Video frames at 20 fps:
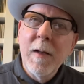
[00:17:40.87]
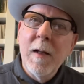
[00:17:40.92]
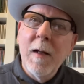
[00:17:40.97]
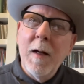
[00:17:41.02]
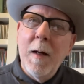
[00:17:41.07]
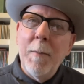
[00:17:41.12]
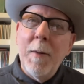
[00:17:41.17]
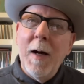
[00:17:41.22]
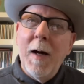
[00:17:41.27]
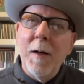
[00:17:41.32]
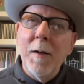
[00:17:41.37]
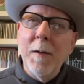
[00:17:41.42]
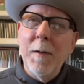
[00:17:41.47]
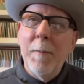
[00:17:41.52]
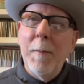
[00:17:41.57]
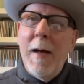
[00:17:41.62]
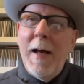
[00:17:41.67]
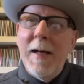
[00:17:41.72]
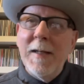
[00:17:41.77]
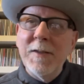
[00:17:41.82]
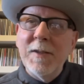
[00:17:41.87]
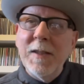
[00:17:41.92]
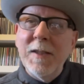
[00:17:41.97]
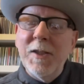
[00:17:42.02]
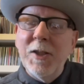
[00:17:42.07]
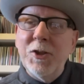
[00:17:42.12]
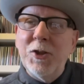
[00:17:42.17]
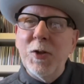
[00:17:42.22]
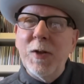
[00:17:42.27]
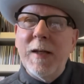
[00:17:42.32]
about, Mazzy,
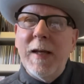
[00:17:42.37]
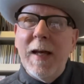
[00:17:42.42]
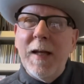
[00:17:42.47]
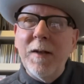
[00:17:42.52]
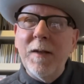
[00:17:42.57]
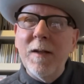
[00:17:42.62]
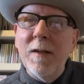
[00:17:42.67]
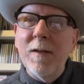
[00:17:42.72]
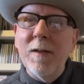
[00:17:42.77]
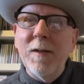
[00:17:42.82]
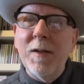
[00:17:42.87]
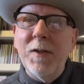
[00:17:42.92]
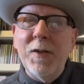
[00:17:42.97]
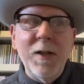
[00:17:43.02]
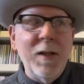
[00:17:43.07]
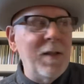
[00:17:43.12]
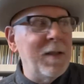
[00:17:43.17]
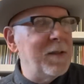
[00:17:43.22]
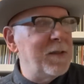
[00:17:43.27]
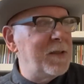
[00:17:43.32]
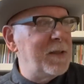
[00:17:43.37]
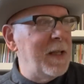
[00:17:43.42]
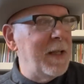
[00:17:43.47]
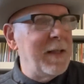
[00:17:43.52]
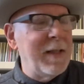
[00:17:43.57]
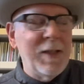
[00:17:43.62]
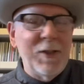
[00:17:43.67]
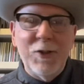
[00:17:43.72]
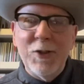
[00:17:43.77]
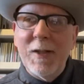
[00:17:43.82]
did you get the Dylan set
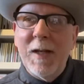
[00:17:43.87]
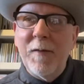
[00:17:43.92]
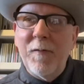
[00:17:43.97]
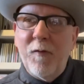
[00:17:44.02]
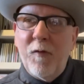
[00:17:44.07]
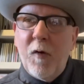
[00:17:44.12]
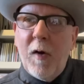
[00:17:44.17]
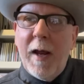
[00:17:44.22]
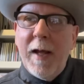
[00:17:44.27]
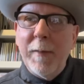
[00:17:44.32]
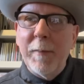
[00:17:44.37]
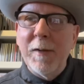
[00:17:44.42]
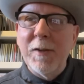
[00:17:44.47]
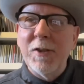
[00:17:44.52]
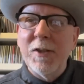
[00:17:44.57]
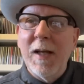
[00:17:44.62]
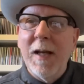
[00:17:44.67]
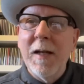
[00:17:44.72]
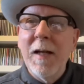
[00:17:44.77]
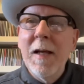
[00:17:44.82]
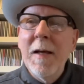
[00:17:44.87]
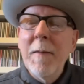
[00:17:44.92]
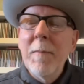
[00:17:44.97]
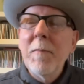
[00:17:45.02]
yet? Did you get Fragments yet?